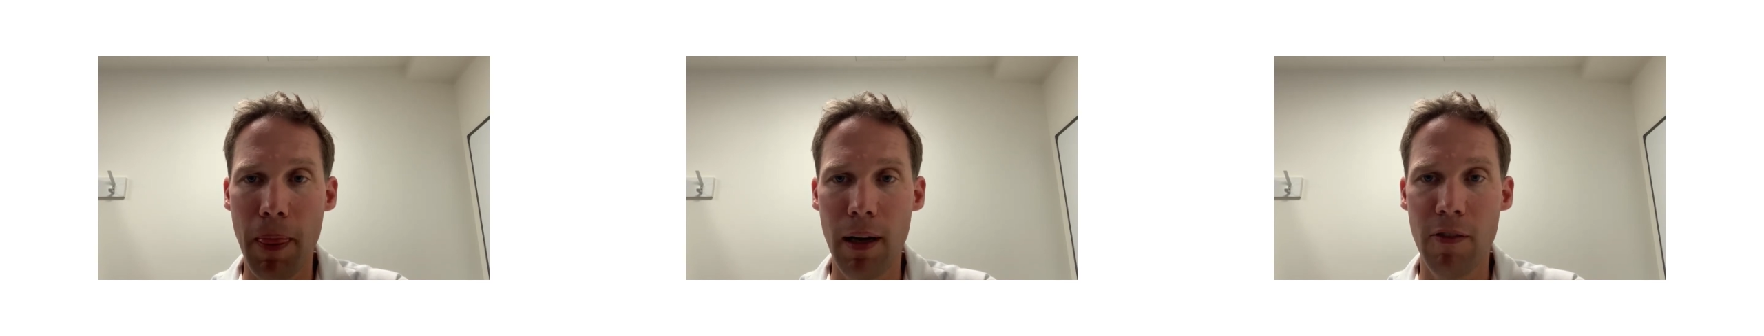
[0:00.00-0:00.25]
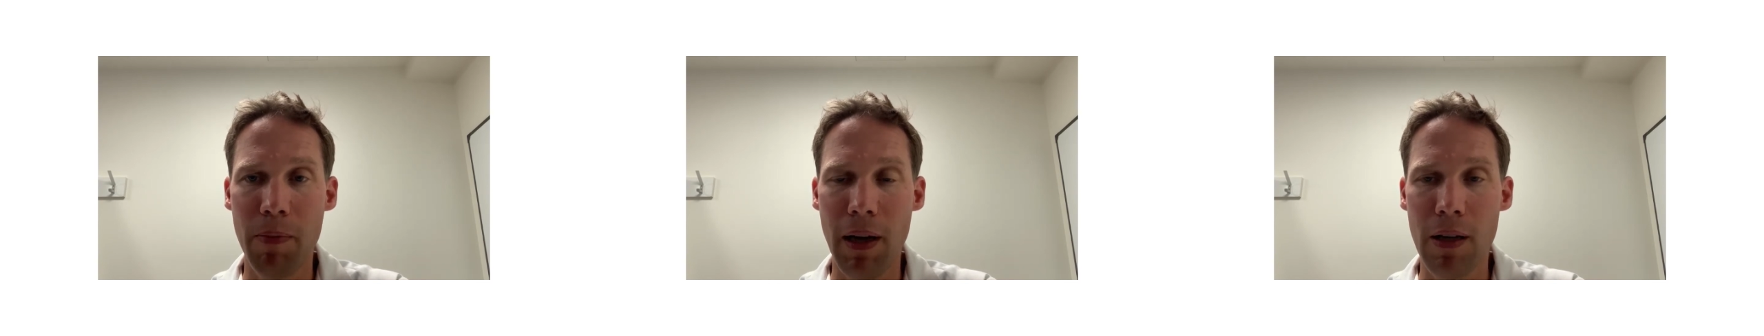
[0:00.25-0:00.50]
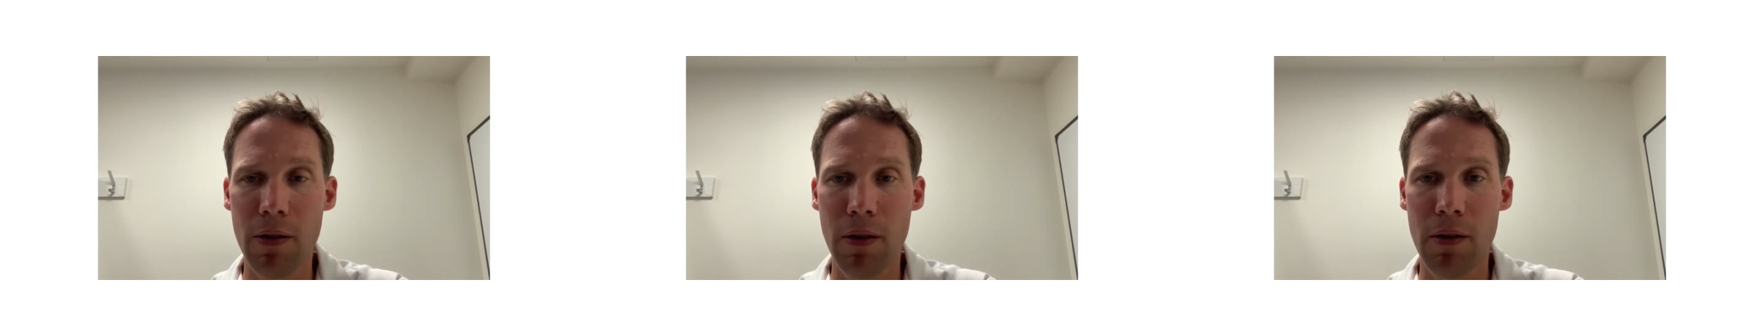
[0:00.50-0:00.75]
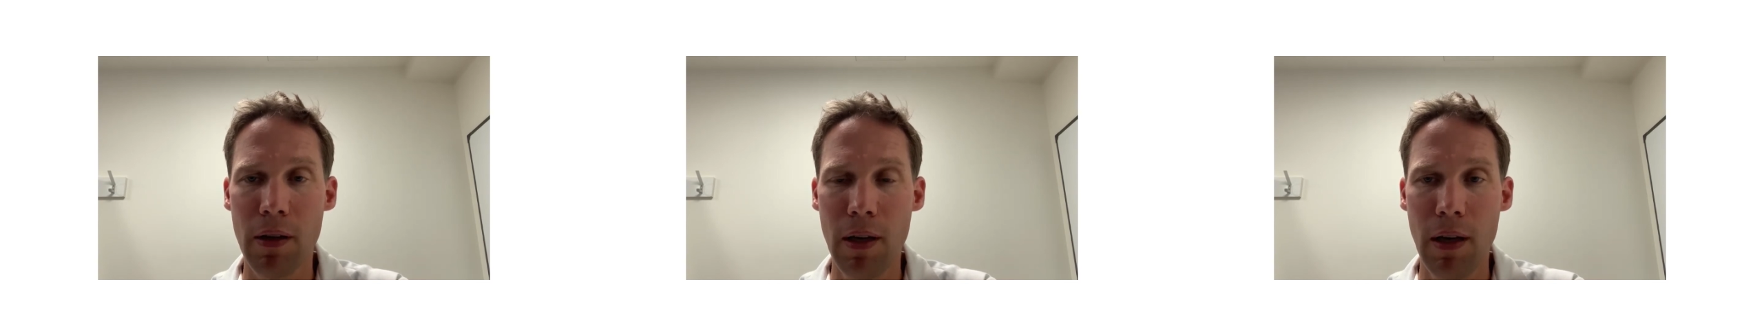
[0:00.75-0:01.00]
and if
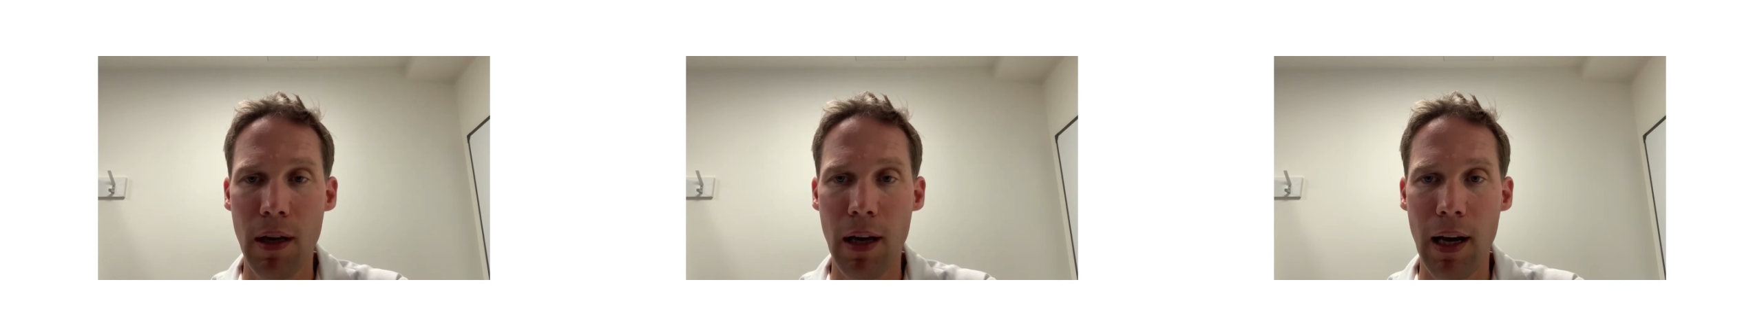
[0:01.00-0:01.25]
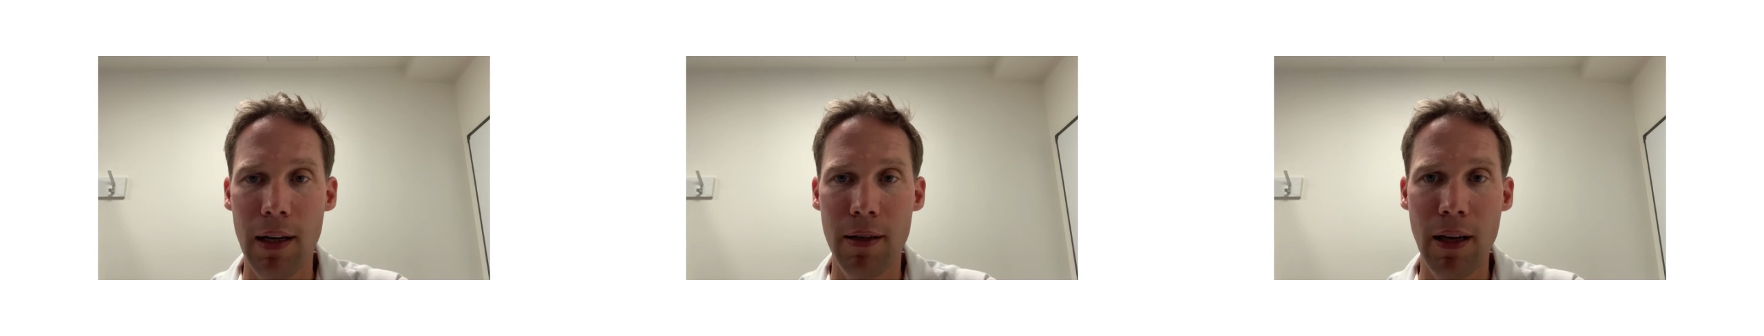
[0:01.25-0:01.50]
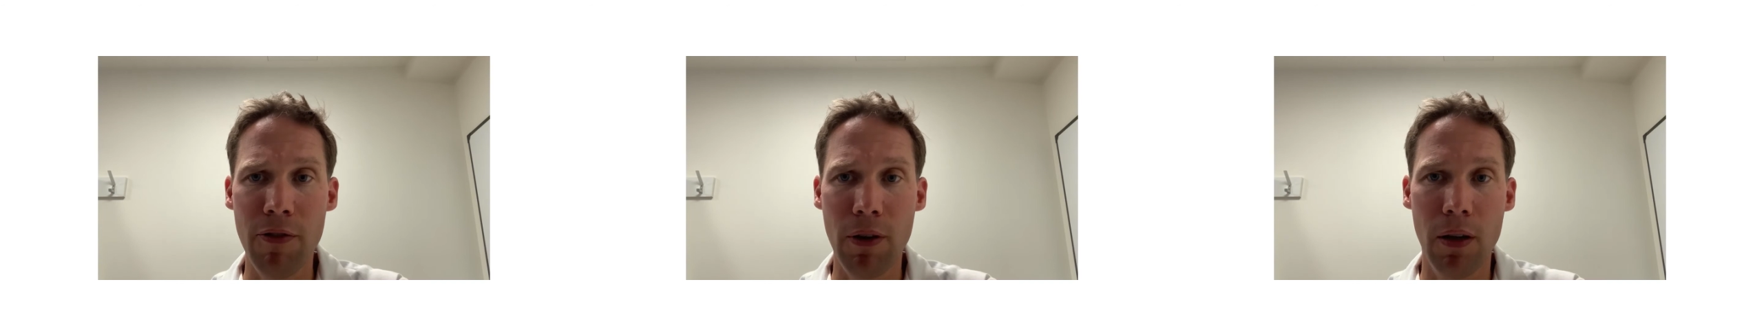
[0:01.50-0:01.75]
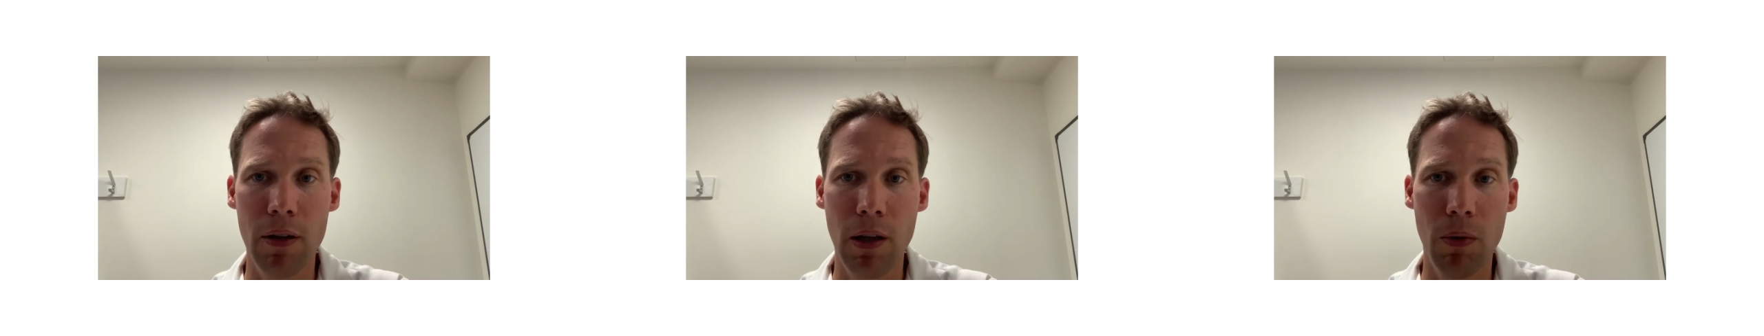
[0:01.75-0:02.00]
patients had
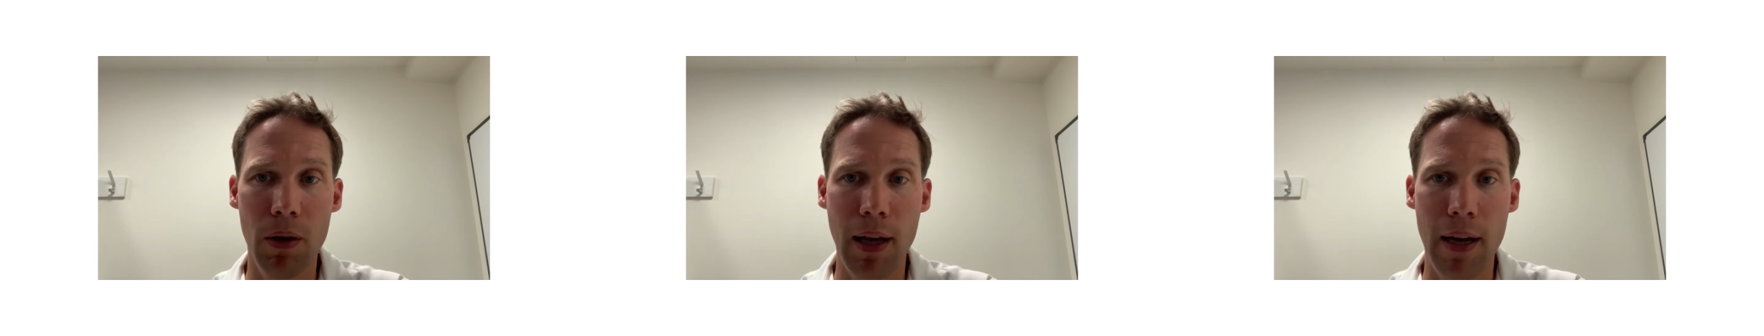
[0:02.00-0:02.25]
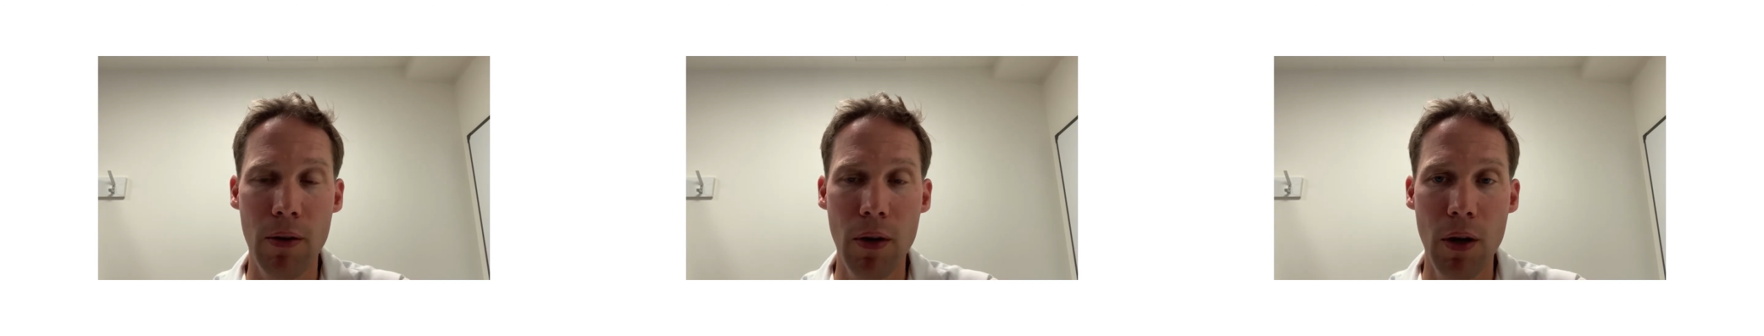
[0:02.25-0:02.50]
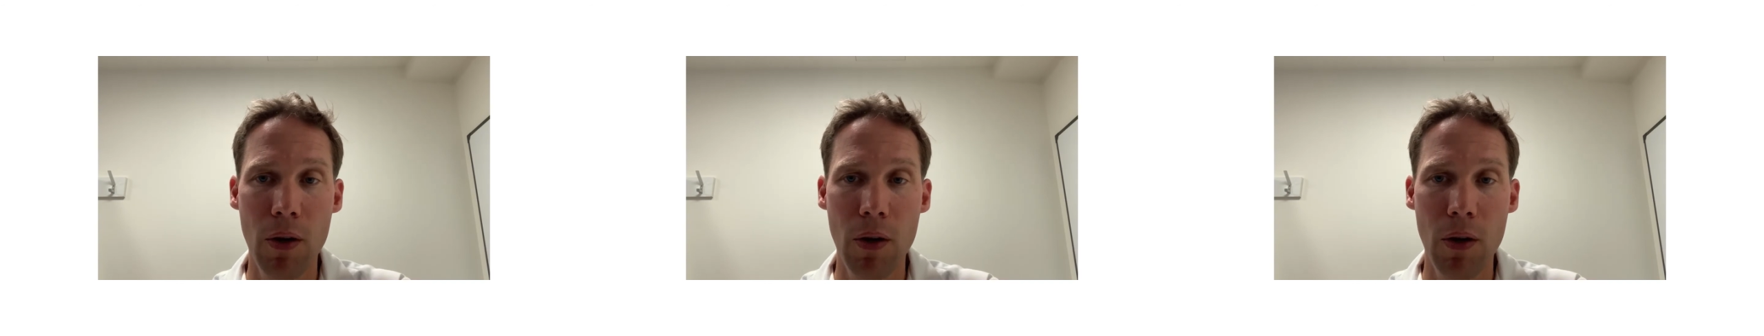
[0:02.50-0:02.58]
difficulty with that,